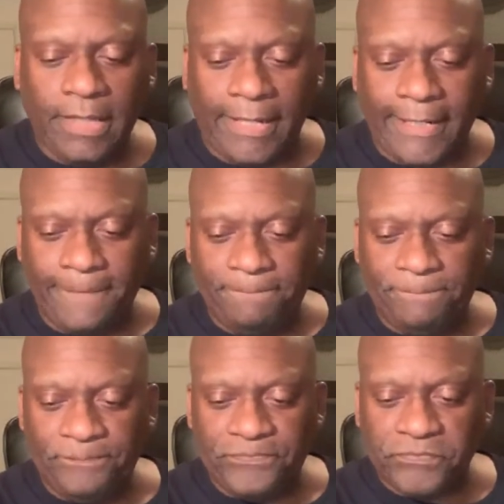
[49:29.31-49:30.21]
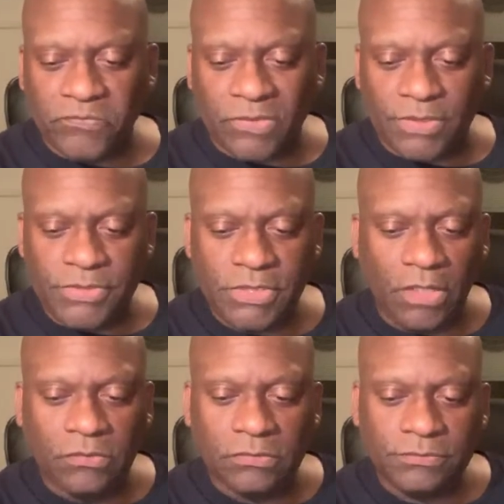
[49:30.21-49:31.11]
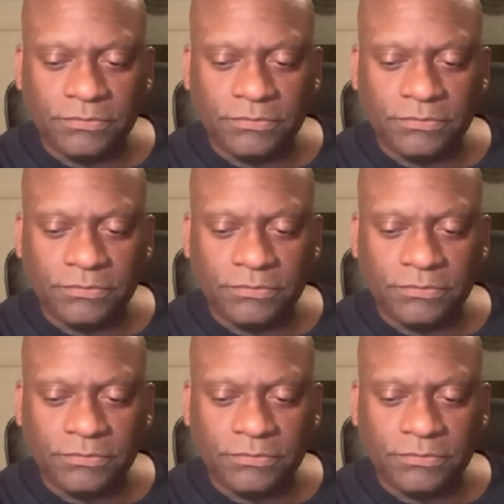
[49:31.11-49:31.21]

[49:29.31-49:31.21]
Um, so,